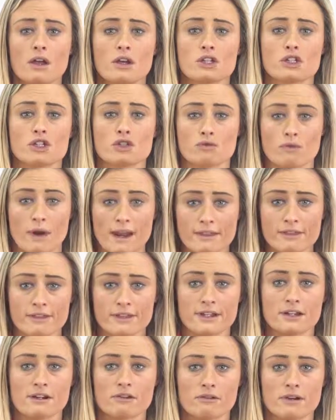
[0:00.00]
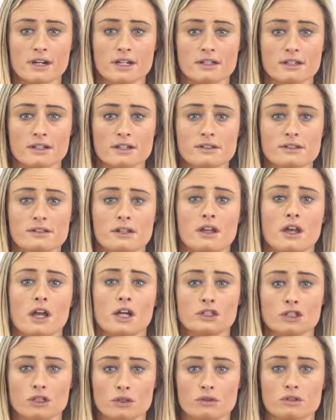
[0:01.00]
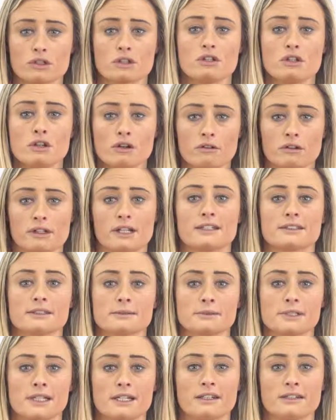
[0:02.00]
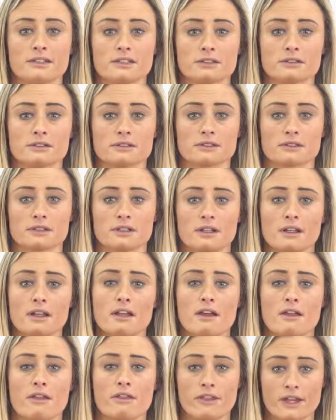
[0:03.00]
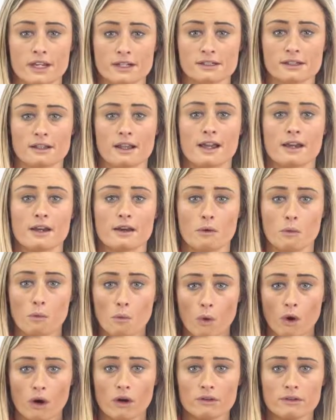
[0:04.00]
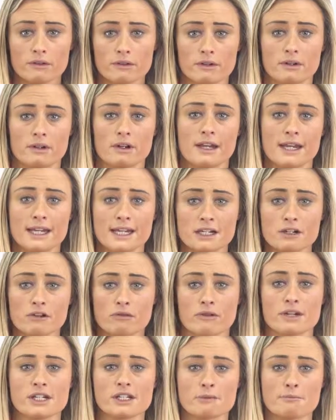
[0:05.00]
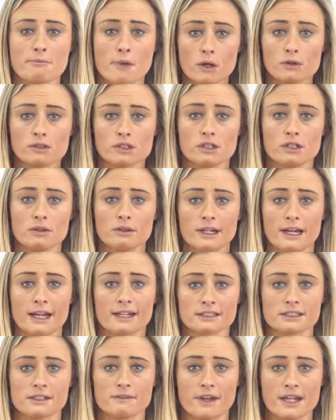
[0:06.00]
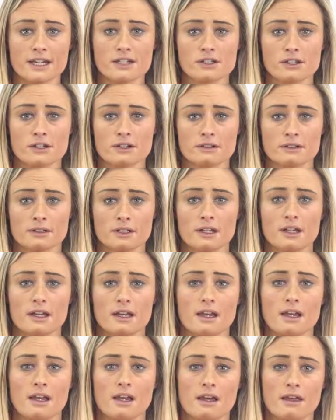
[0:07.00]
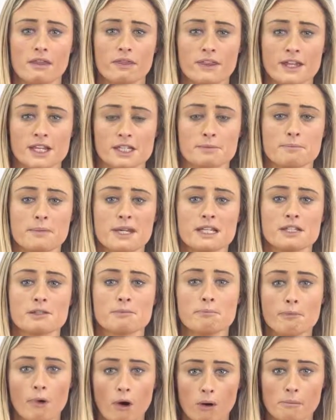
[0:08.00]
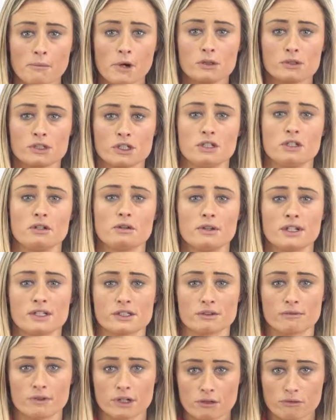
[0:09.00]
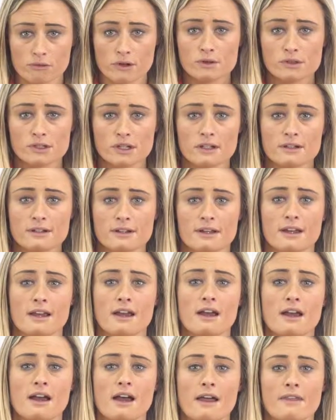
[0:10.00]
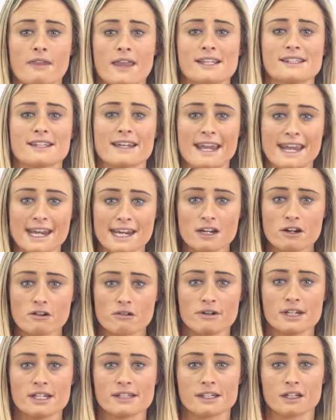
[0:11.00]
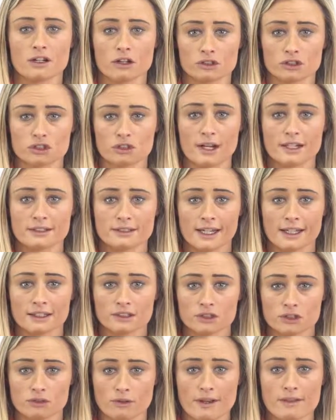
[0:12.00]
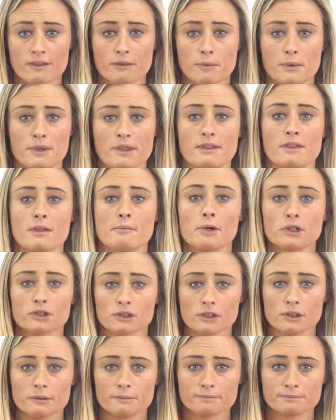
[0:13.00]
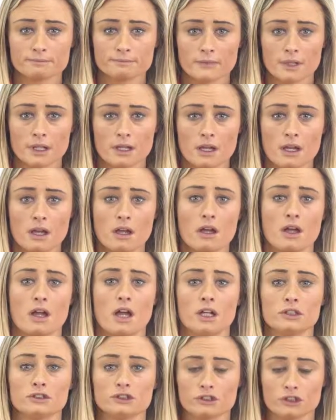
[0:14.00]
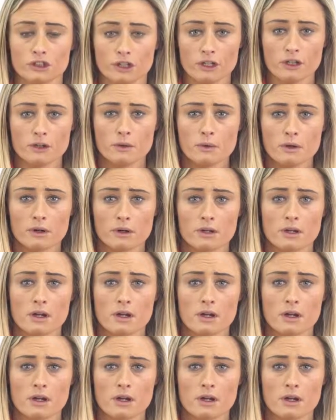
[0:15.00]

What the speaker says: strength increases are due to neural adaptations. Things like 1. Increased motor unit activation. This means more motor units are recruited and there's an increase in contractile strength within the muscle. And 2.